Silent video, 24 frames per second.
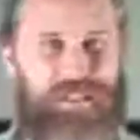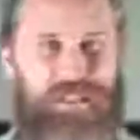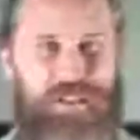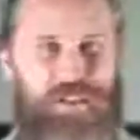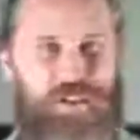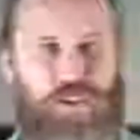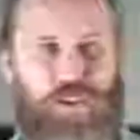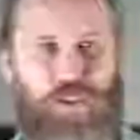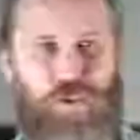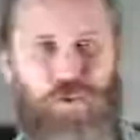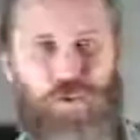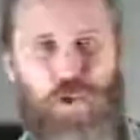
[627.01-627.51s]
There's
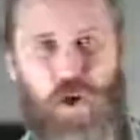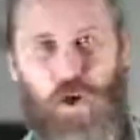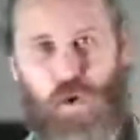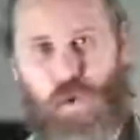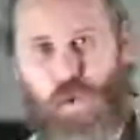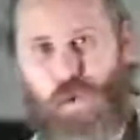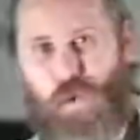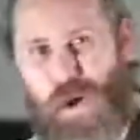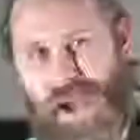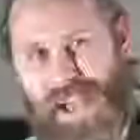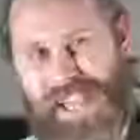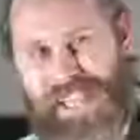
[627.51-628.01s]
just no
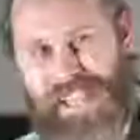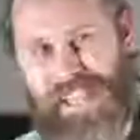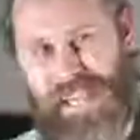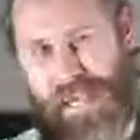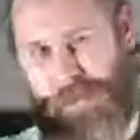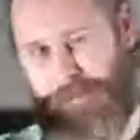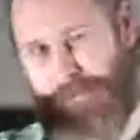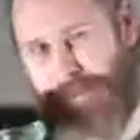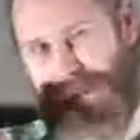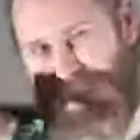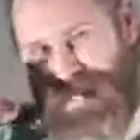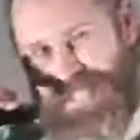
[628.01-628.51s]
way in my